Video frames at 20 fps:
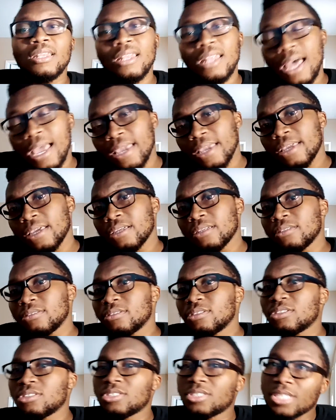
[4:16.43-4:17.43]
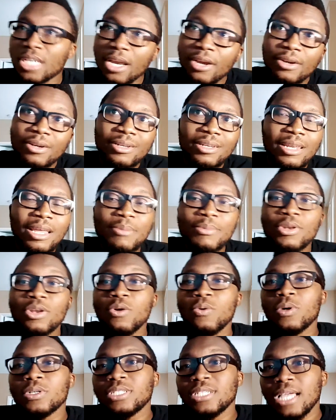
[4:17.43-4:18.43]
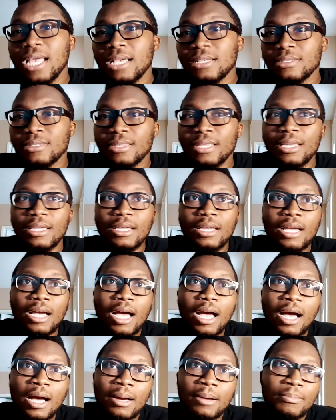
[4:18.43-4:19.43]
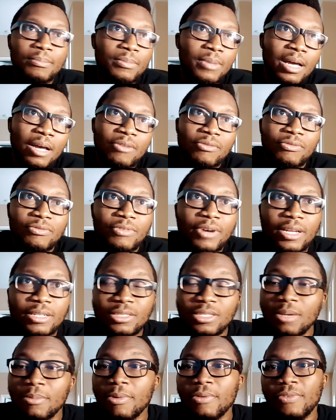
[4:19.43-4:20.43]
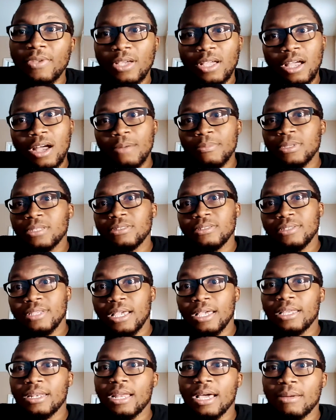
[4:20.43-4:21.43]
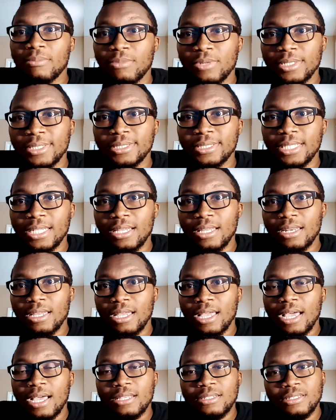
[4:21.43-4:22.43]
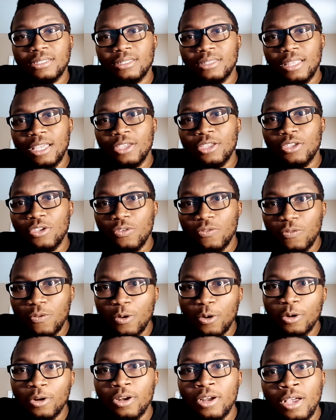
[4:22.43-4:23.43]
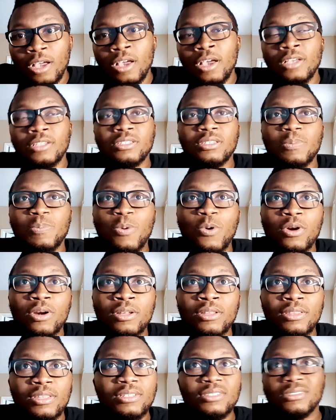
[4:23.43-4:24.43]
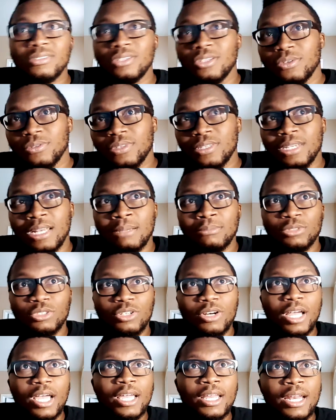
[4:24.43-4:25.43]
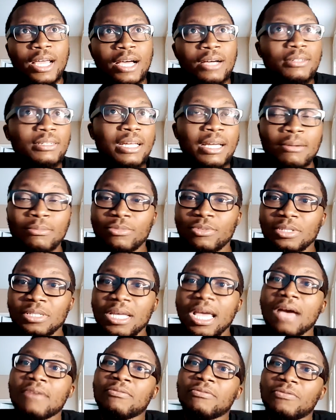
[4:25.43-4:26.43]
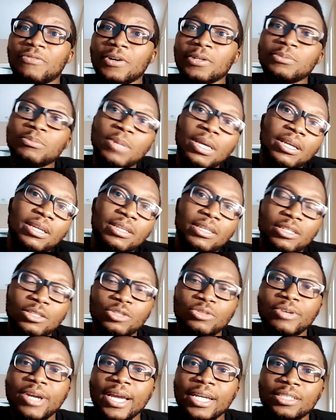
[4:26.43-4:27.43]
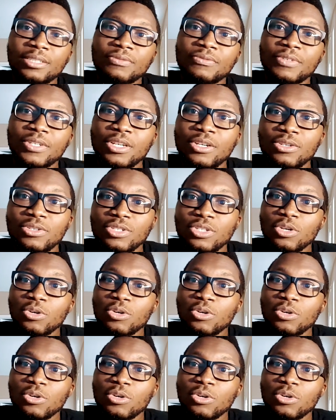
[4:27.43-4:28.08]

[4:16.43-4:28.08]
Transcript: like it, share it, let me know what you guys think. I've read some of your comments and I'm really digging it, guys. Thank you for supporting this new thing I'm trying out. I'm really having fun making this reaction video.